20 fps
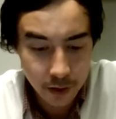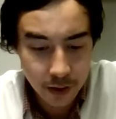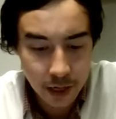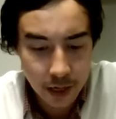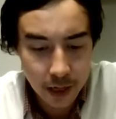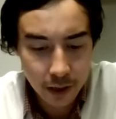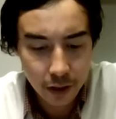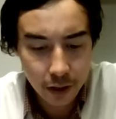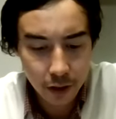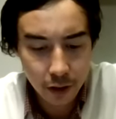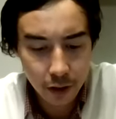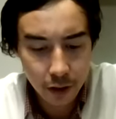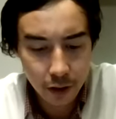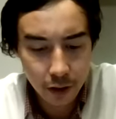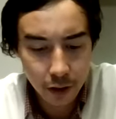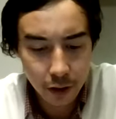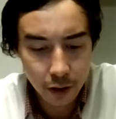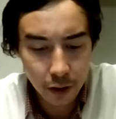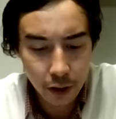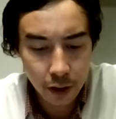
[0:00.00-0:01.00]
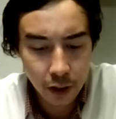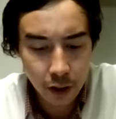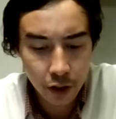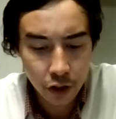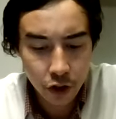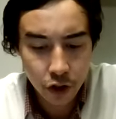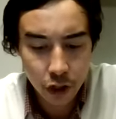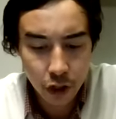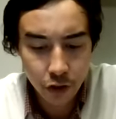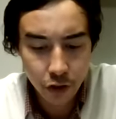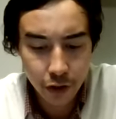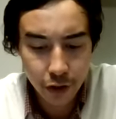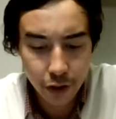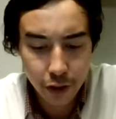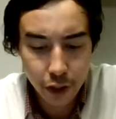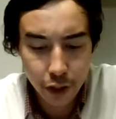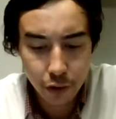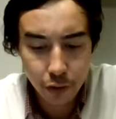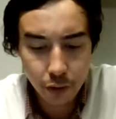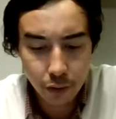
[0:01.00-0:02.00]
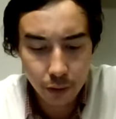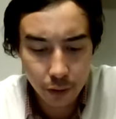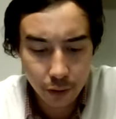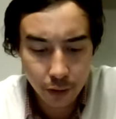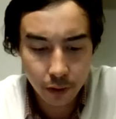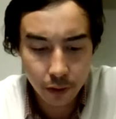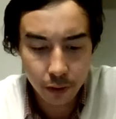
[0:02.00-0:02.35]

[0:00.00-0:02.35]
the 10 year treasury note,